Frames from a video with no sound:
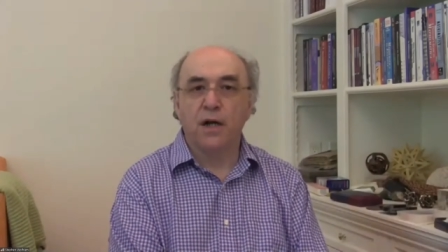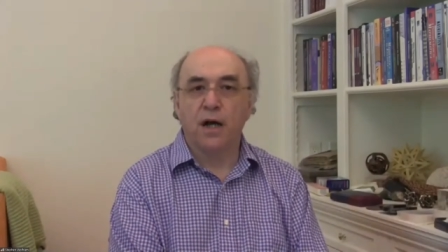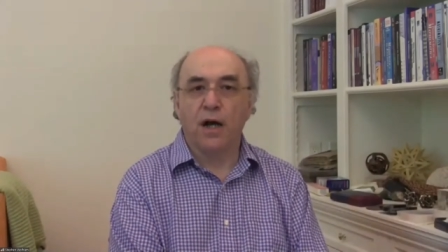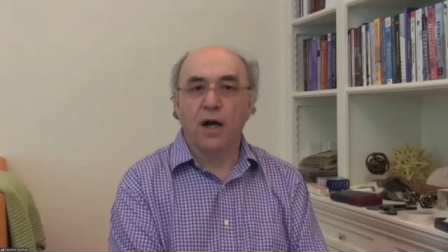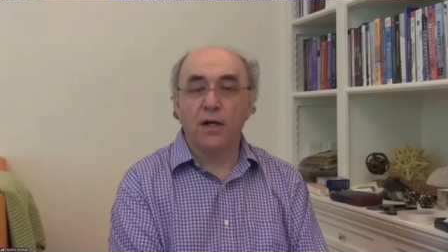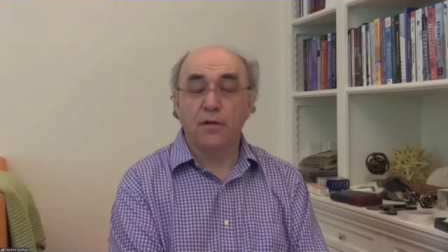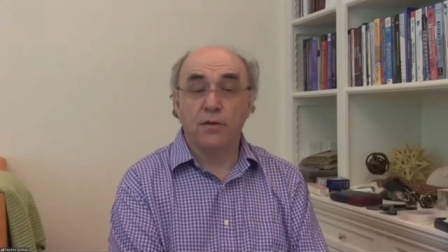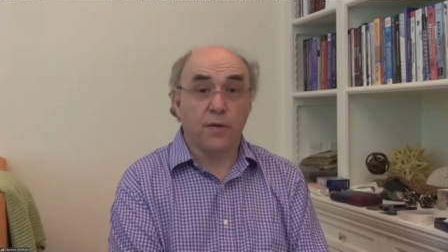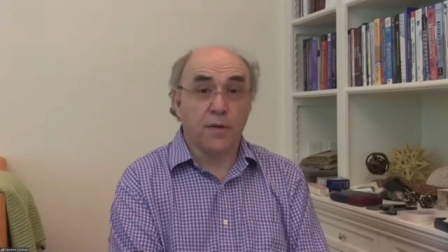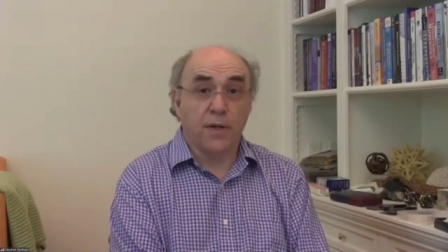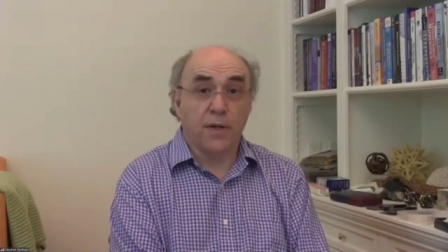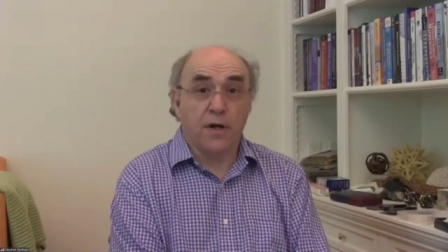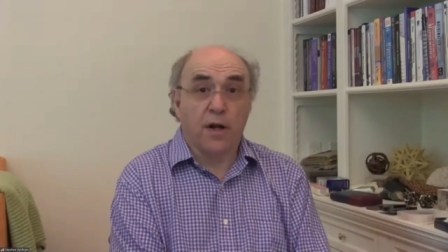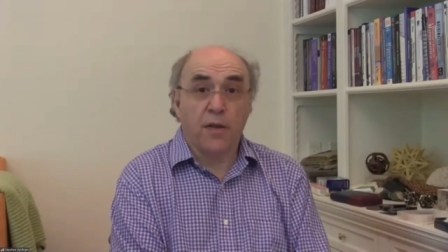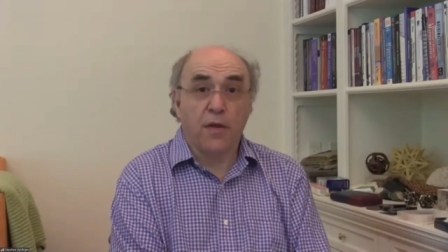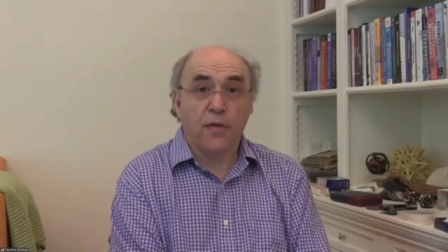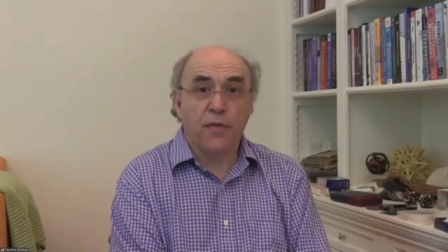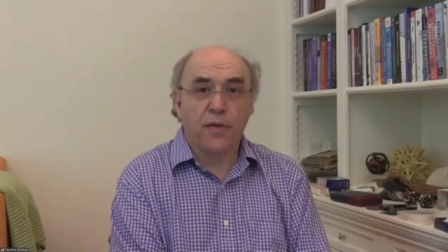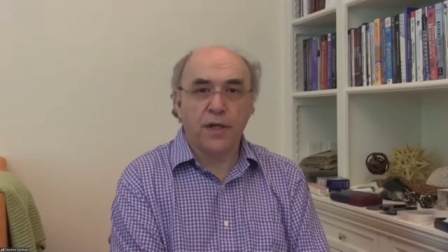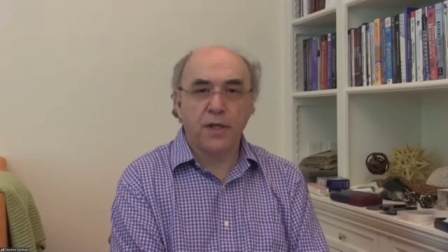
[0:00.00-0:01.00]
There are
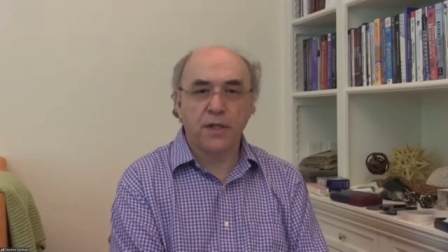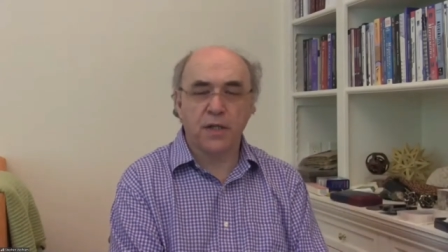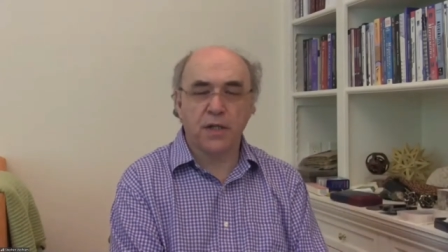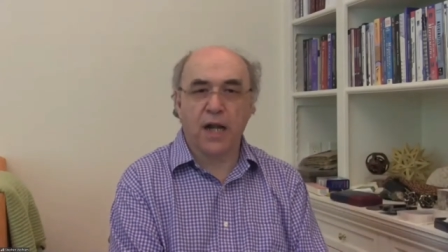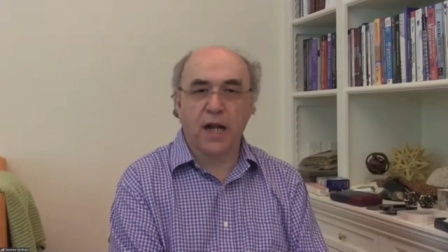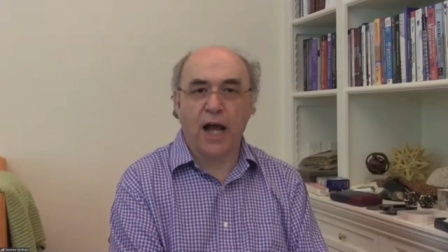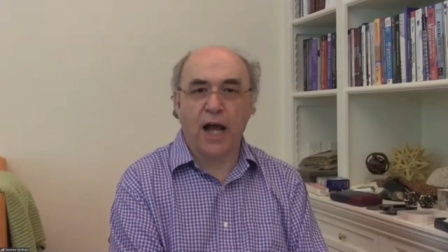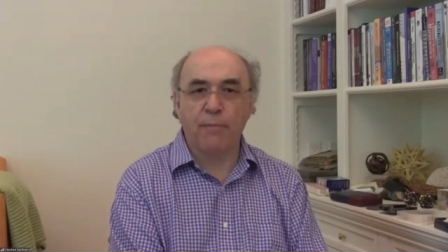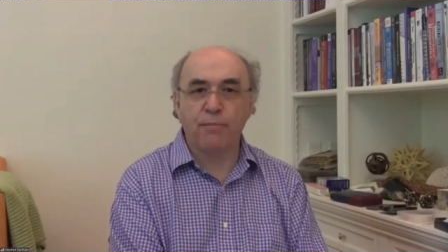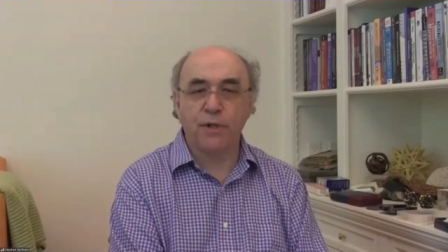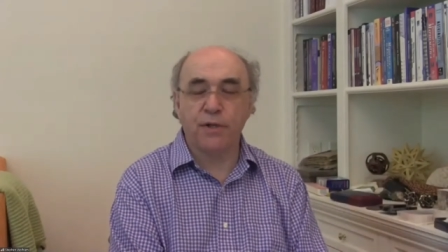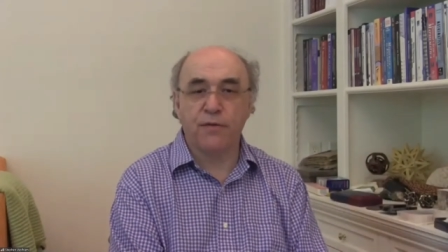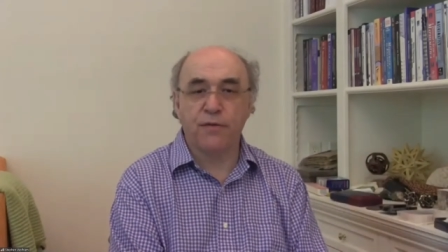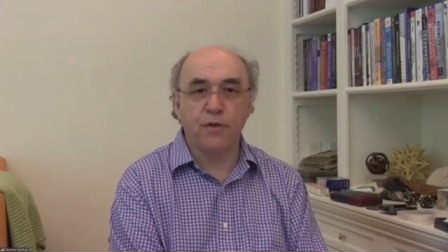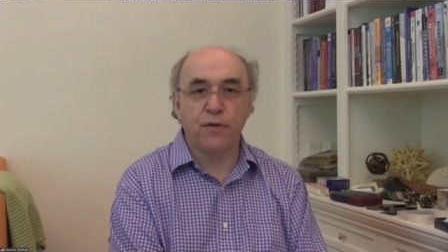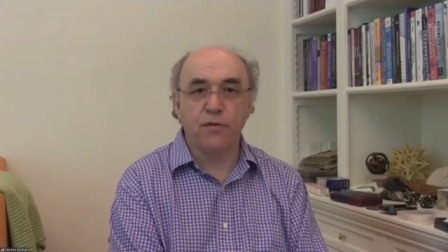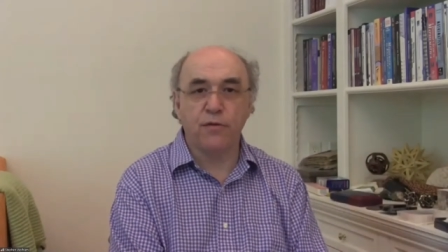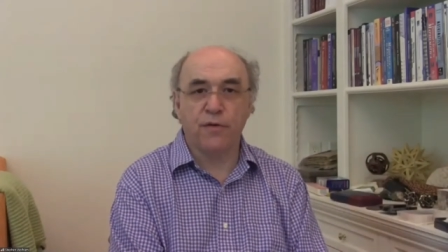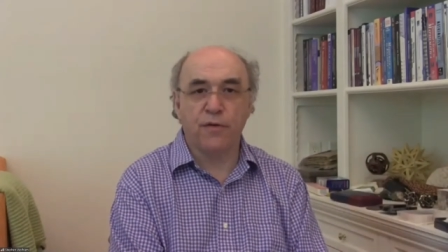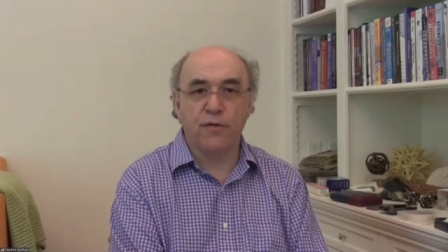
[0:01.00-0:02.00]
other things that happen if
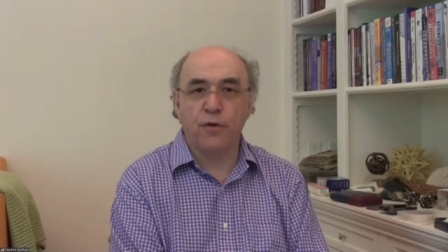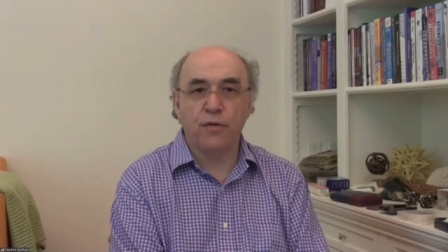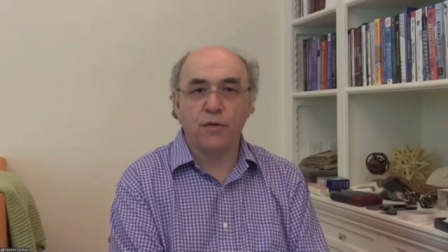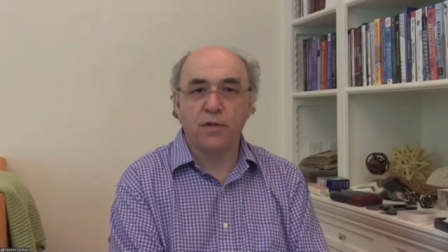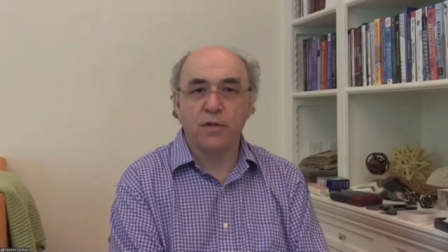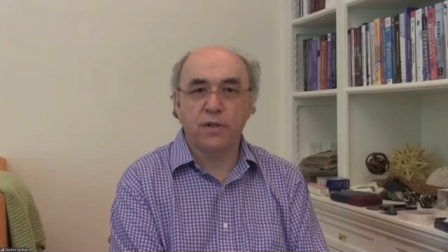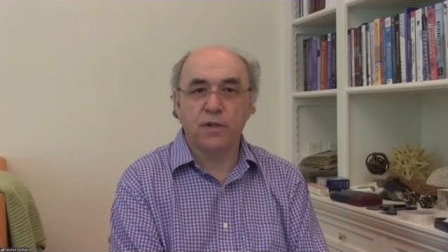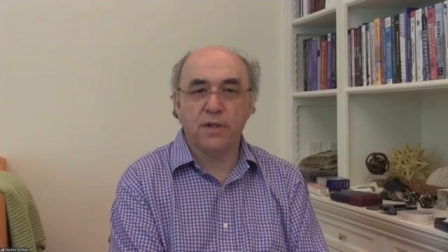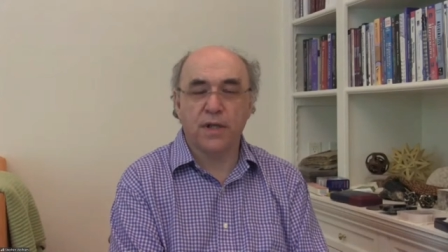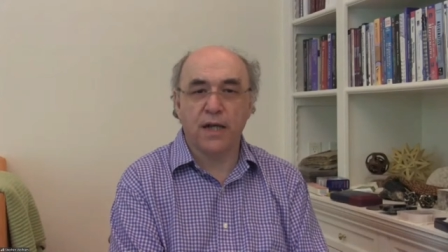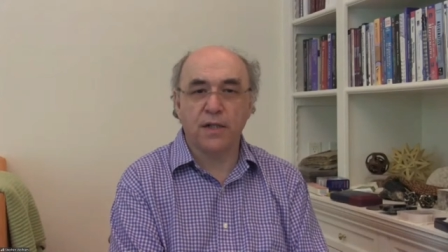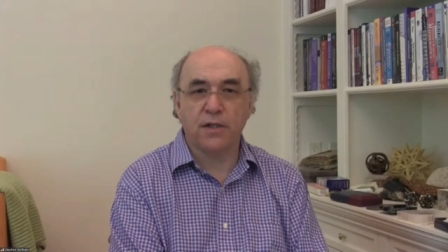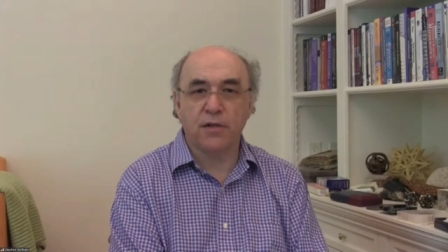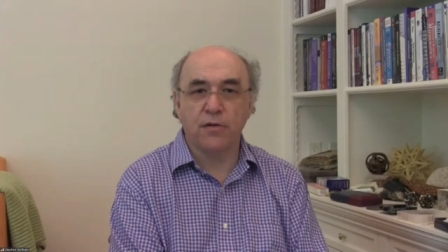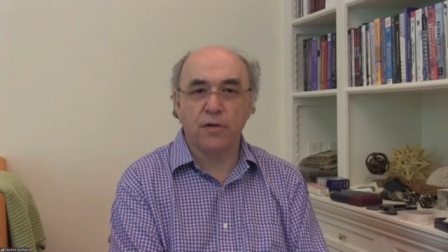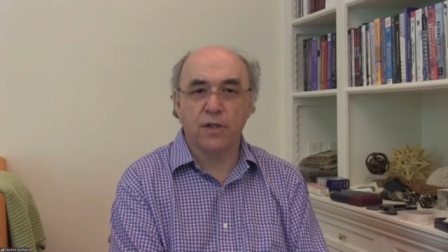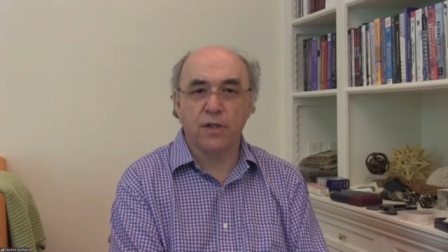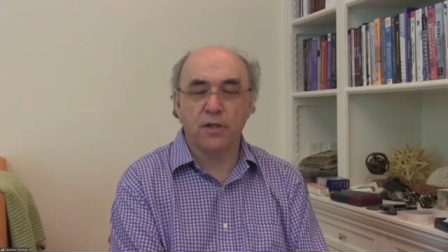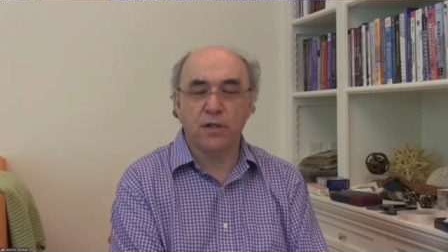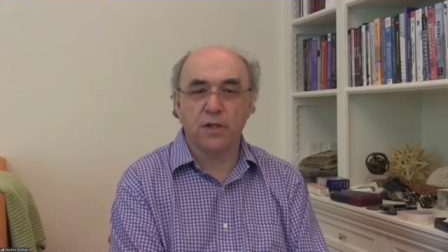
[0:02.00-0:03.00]
you get too
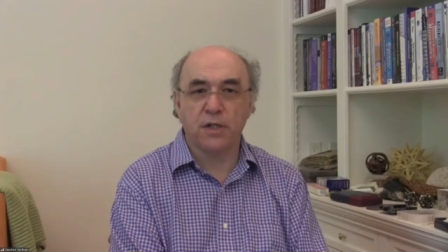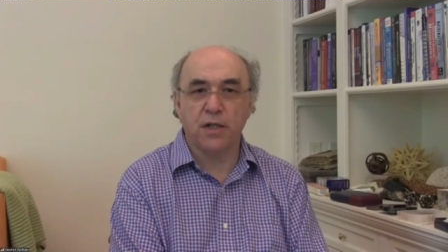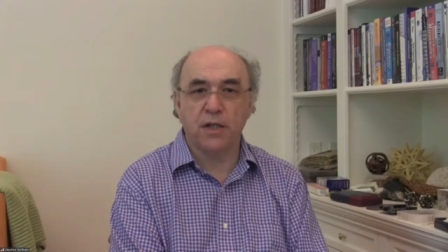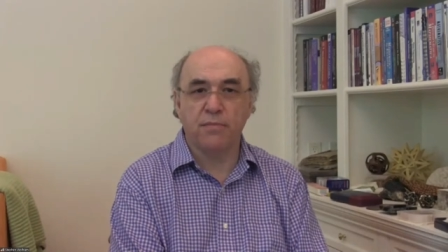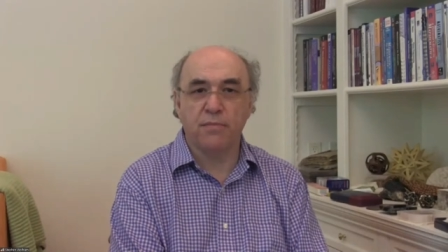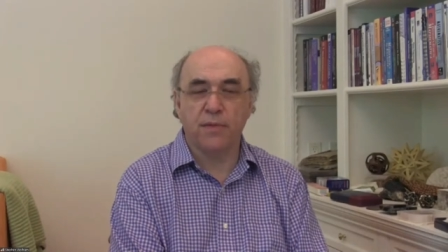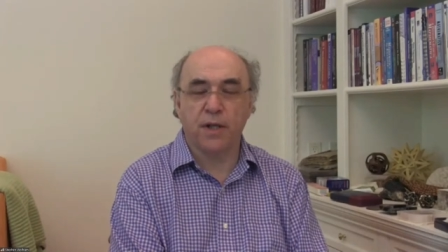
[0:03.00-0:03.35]
little sleep.